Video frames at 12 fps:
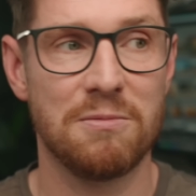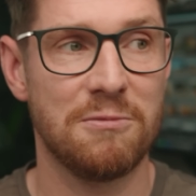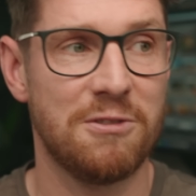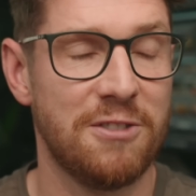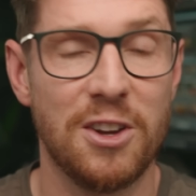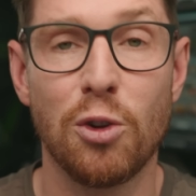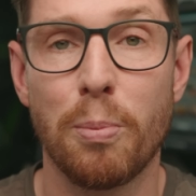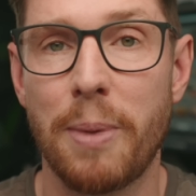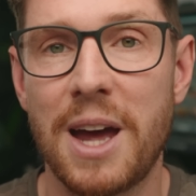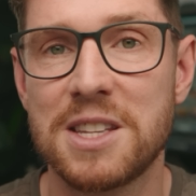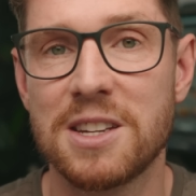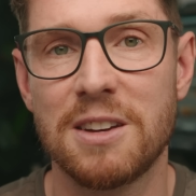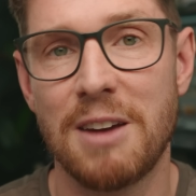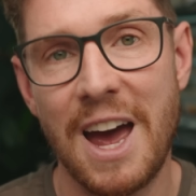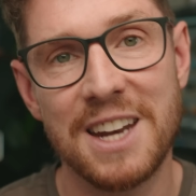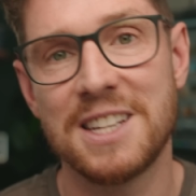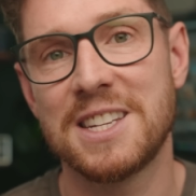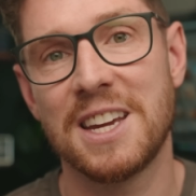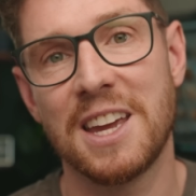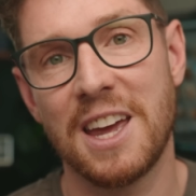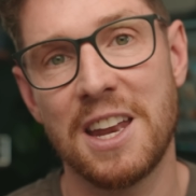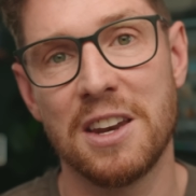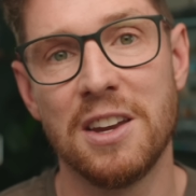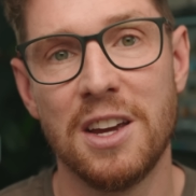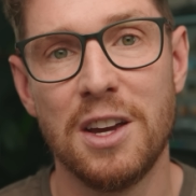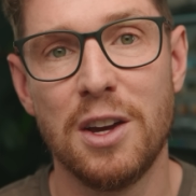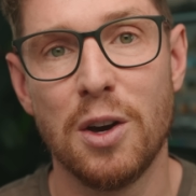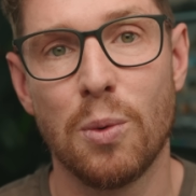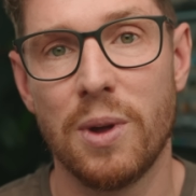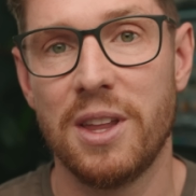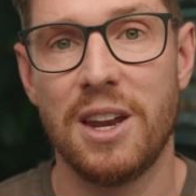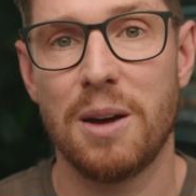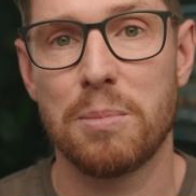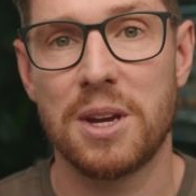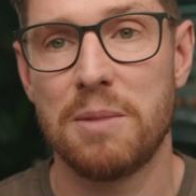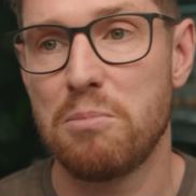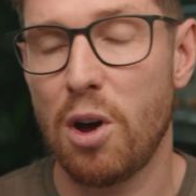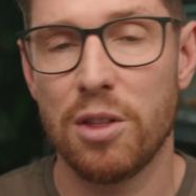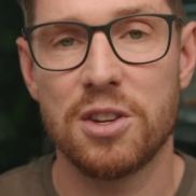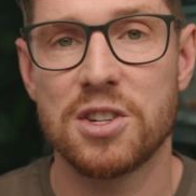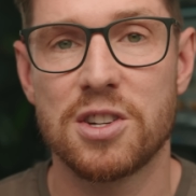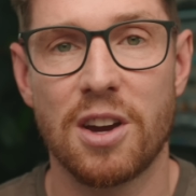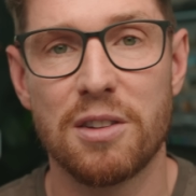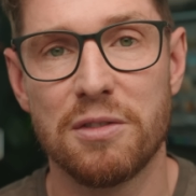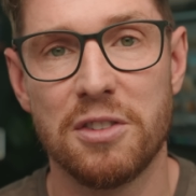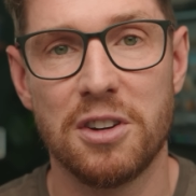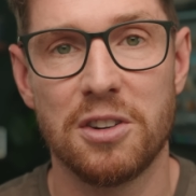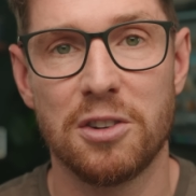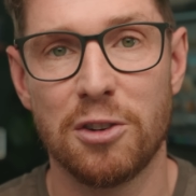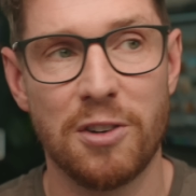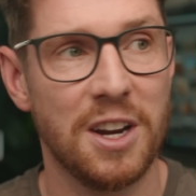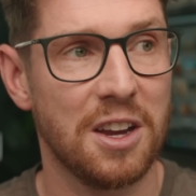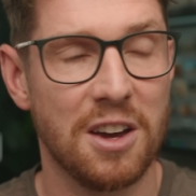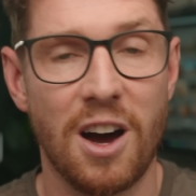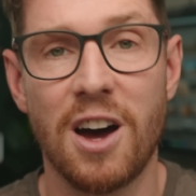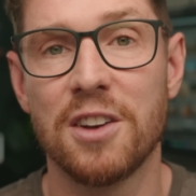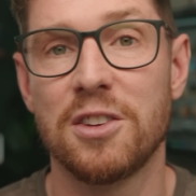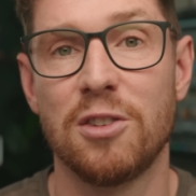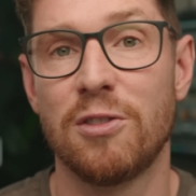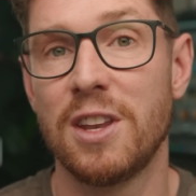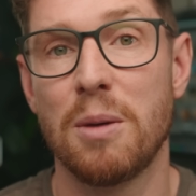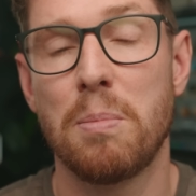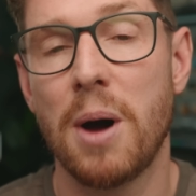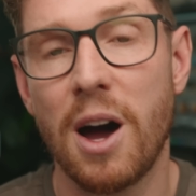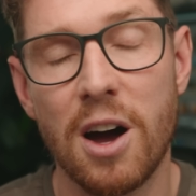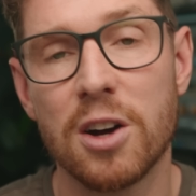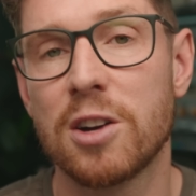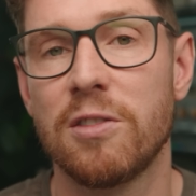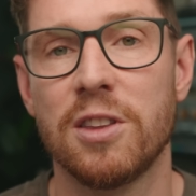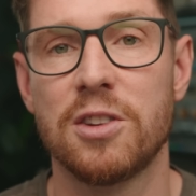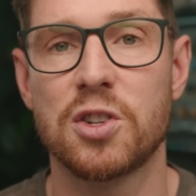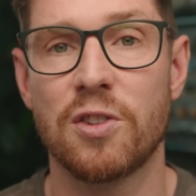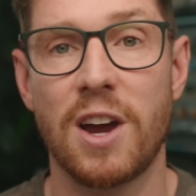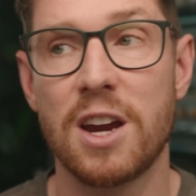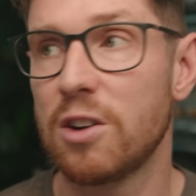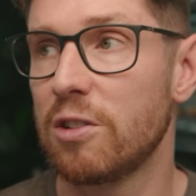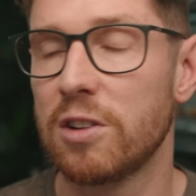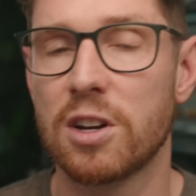feel better editing in, whether that be on the sofa or in a garden or in the park or on the train or a